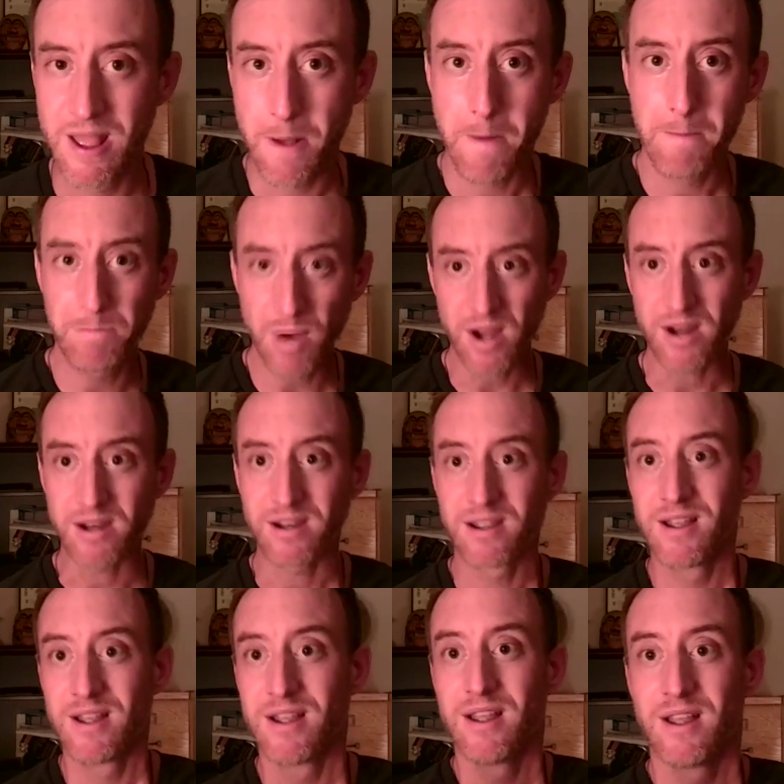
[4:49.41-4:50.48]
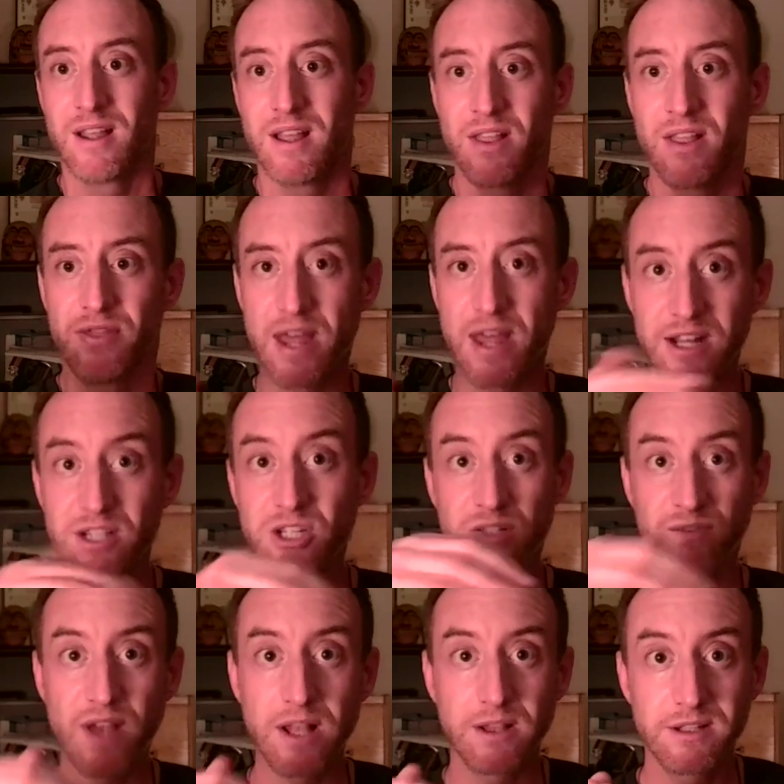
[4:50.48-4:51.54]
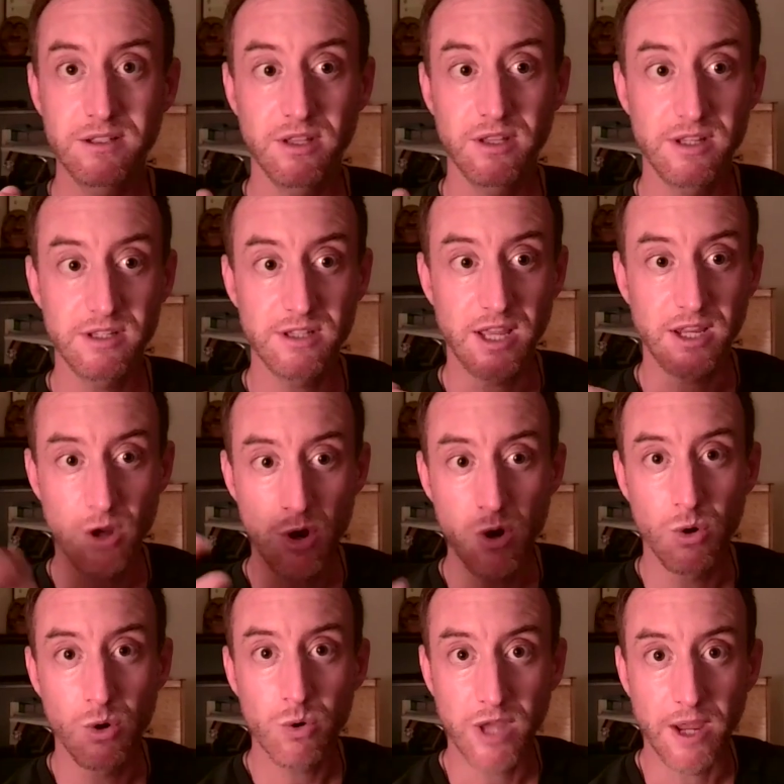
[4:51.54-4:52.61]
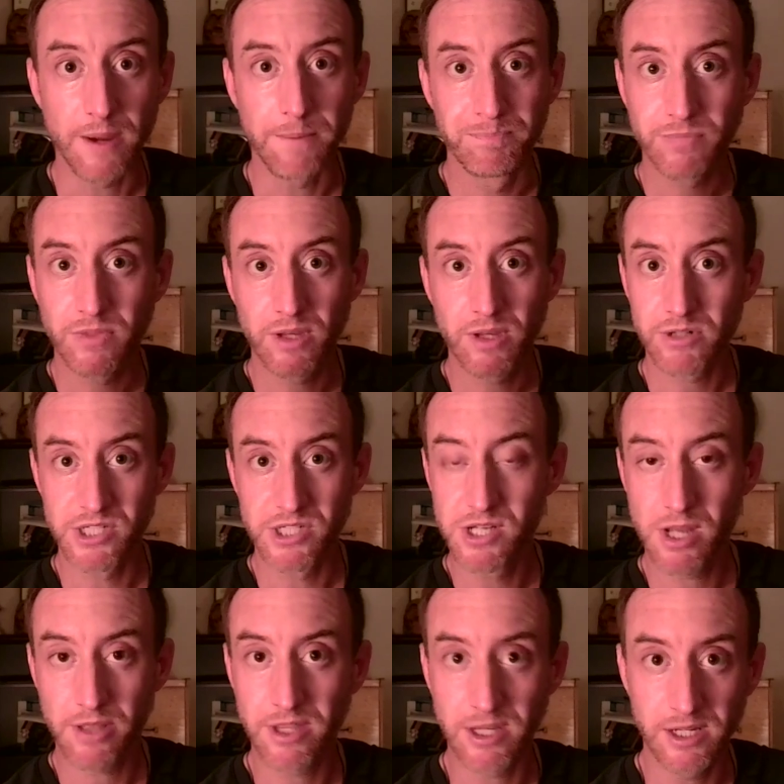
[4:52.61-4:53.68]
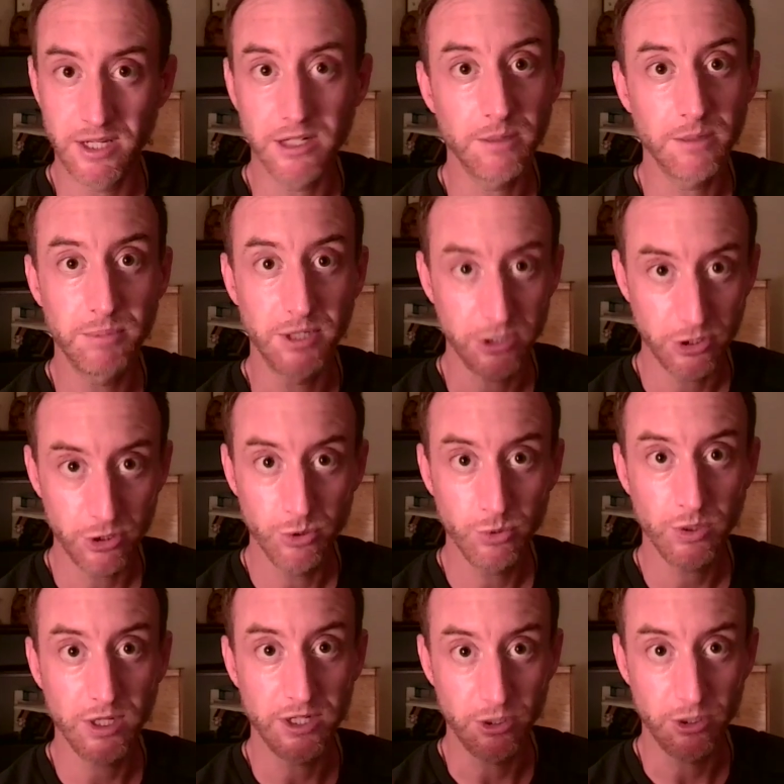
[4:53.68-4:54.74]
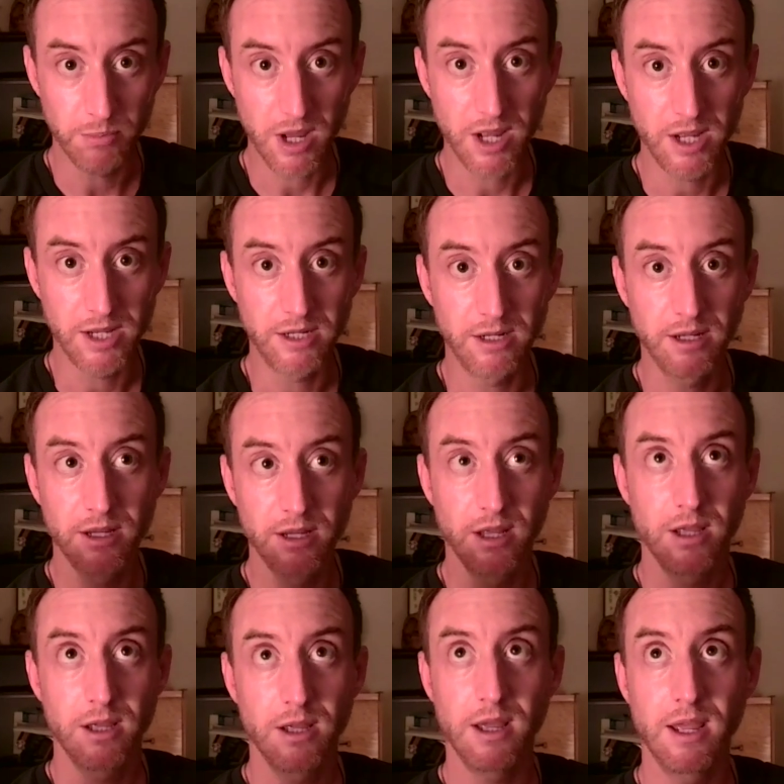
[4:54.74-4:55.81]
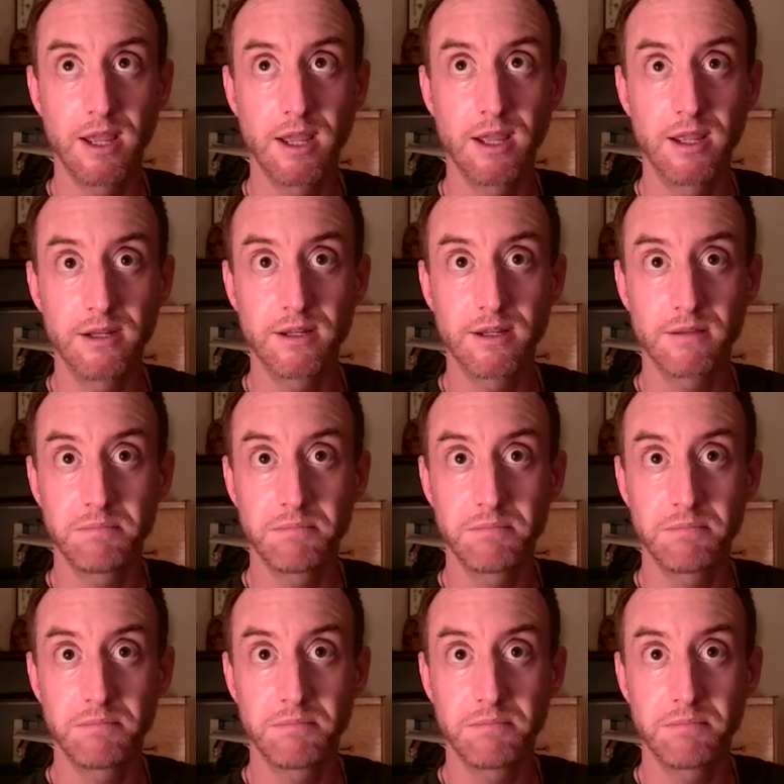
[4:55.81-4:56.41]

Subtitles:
But then it just fell into this, like, oh, okay, there is nothing here but you and your mind, and